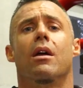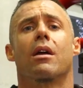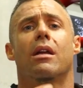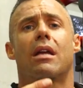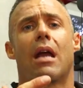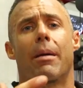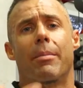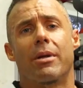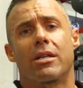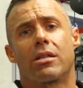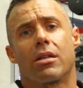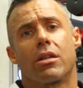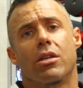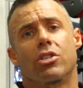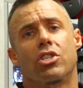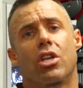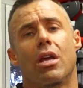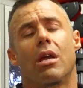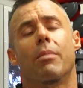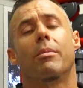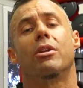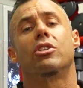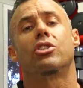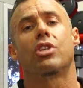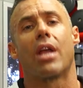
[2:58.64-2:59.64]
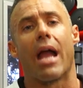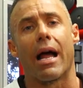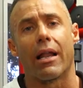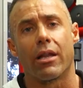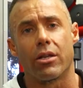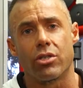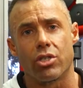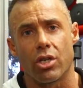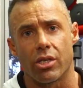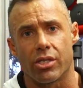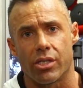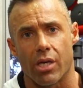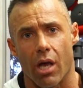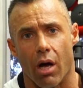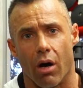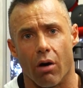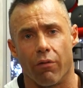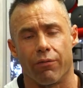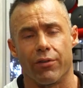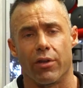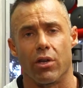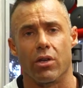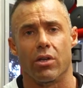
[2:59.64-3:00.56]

Come into the gym and challenge yourself.